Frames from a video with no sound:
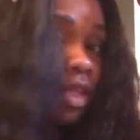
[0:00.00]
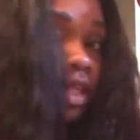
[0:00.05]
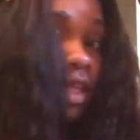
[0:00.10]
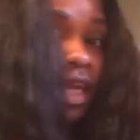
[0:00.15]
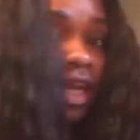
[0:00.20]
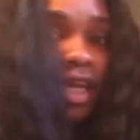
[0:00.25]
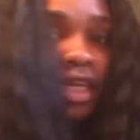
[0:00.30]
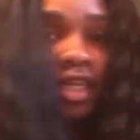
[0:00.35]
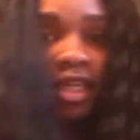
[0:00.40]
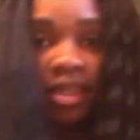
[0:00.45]

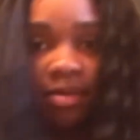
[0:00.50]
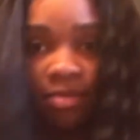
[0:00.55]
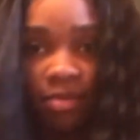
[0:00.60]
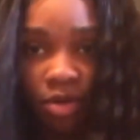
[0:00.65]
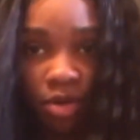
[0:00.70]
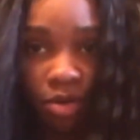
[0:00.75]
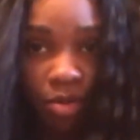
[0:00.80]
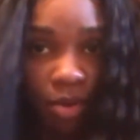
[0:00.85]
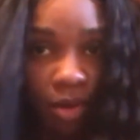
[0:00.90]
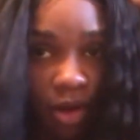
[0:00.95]
nice middle
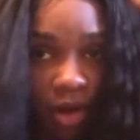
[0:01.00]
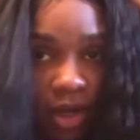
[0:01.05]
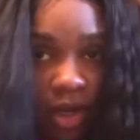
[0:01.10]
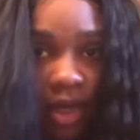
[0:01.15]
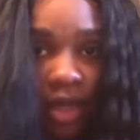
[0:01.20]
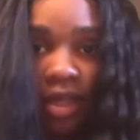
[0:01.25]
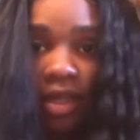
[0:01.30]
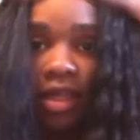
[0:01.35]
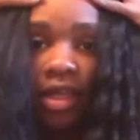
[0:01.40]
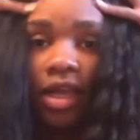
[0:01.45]
part.
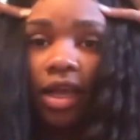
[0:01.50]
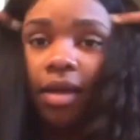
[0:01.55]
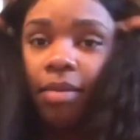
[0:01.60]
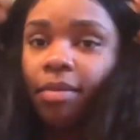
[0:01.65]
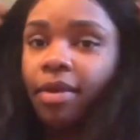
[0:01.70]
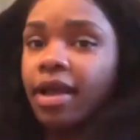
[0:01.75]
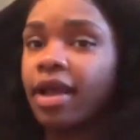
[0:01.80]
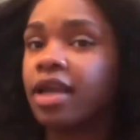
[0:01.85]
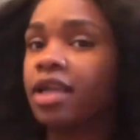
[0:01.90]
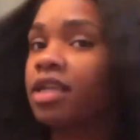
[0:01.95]
Like, I
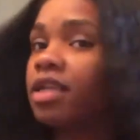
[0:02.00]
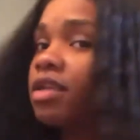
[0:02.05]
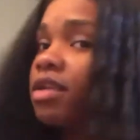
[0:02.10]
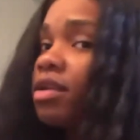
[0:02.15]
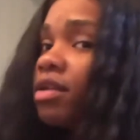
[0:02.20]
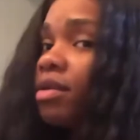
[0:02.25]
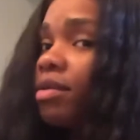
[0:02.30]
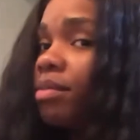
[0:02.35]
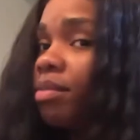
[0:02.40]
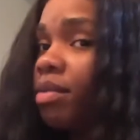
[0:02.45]
backed
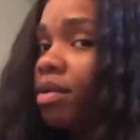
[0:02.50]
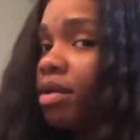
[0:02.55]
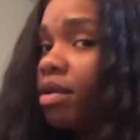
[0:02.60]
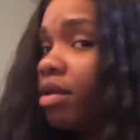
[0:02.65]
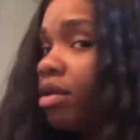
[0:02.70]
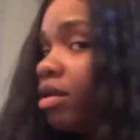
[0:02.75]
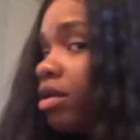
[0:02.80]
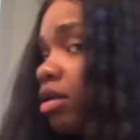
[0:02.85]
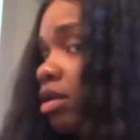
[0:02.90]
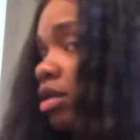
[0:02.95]

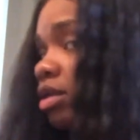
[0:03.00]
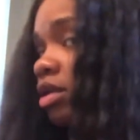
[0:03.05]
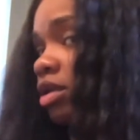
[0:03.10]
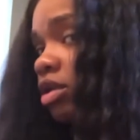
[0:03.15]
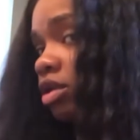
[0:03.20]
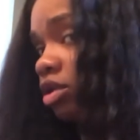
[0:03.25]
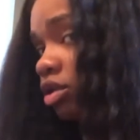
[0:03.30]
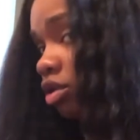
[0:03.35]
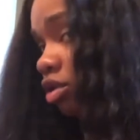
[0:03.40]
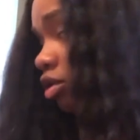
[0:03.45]
up
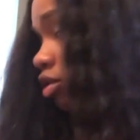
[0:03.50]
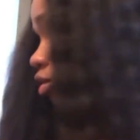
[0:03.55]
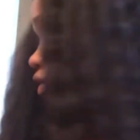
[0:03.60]
so you